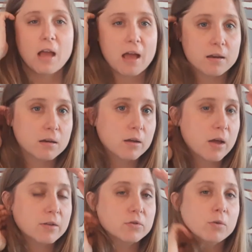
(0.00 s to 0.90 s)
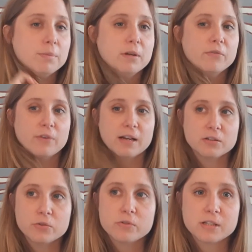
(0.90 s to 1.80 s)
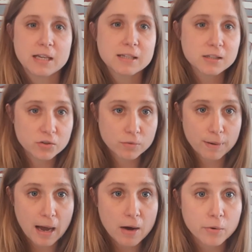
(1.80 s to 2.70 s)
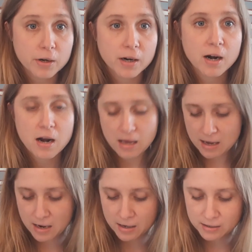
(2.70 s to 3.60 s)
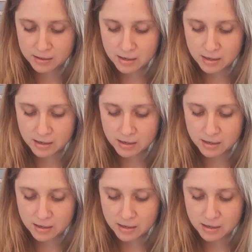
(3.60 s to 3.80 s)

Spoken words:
and don't be afraid to stand in your power and